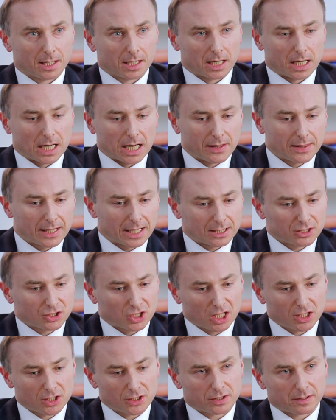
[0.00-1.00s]
and that
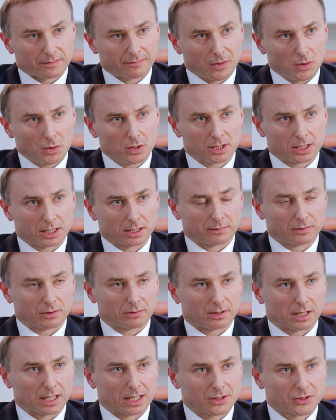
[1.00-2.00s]
changes the focusing of
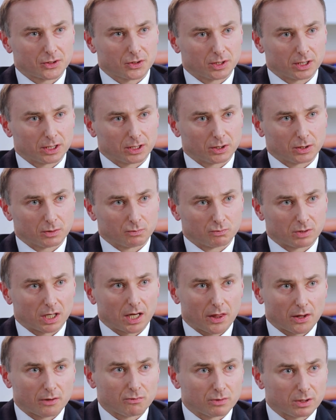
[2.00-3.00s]
your eyes so that
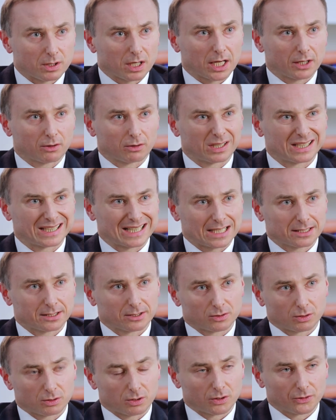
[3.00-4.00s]
rather than relying on
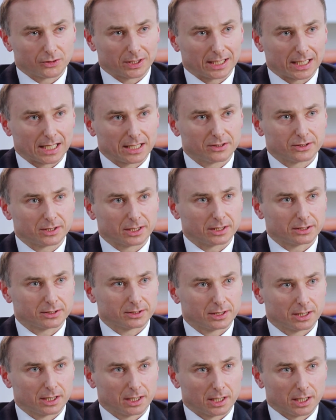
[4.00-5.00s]
glasses or contact lenses,
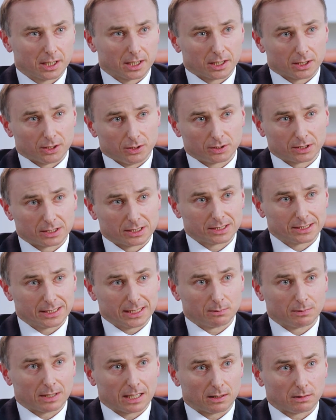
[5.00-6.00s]
you can see
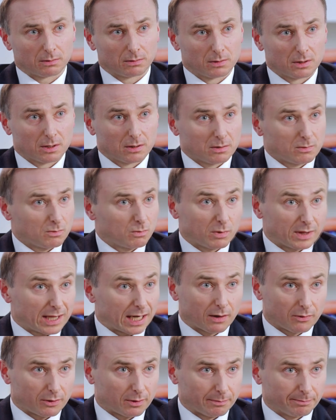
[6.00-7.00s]
well
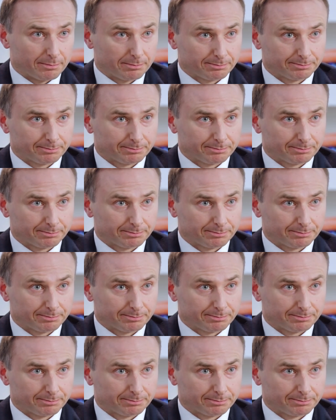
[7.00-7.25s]
without them.